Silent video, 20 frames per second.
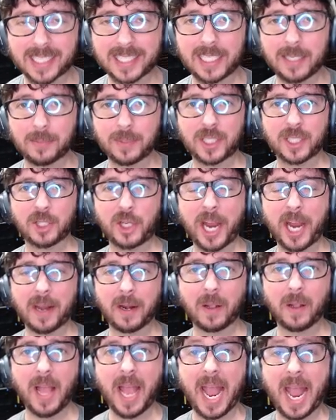Tips
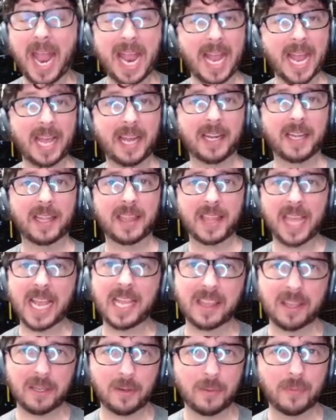channel, and thank
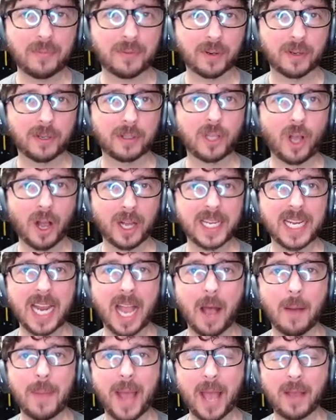you for talking
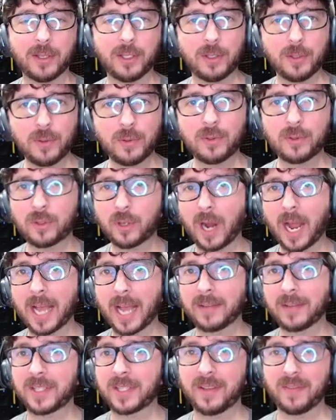about used
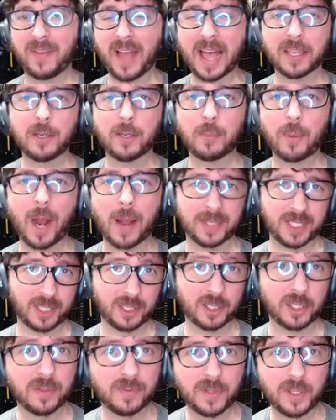drives, the value
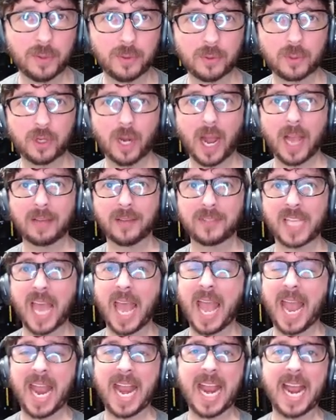proposition of used drives,
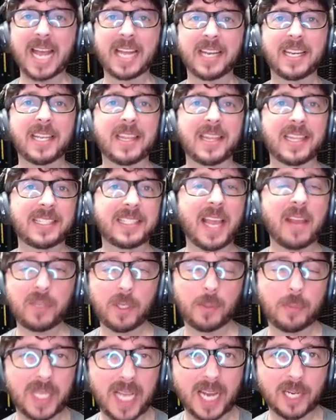and the safety
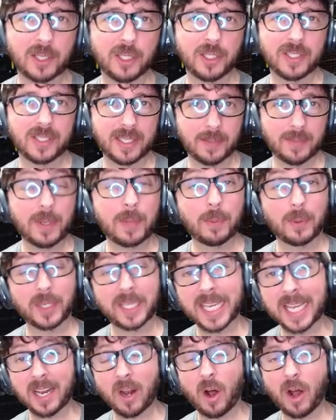protections that people
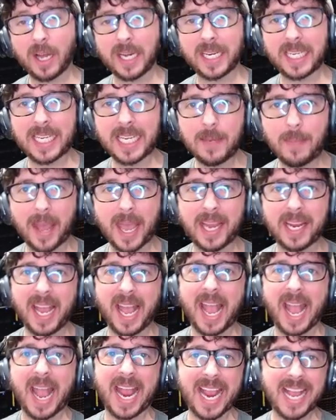get on eBay,
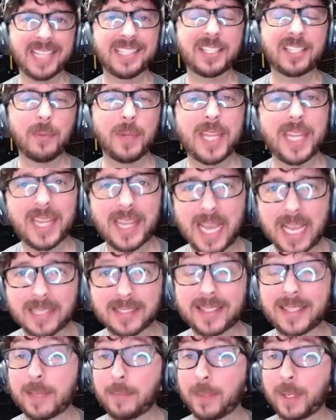and some of the things
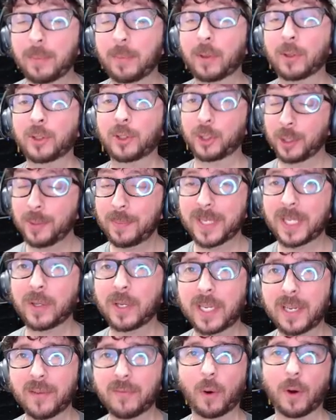that people should be
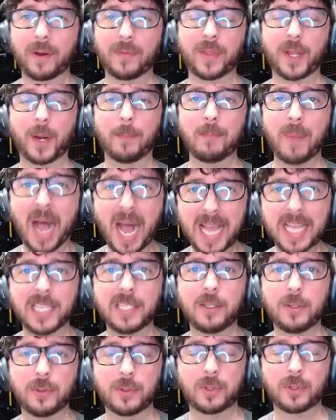looking for if they're buying
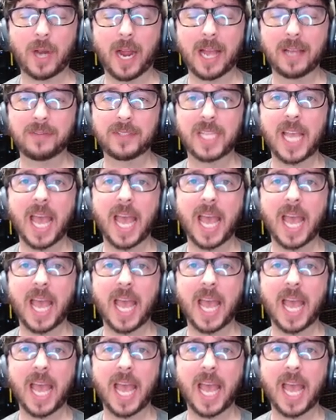used drives.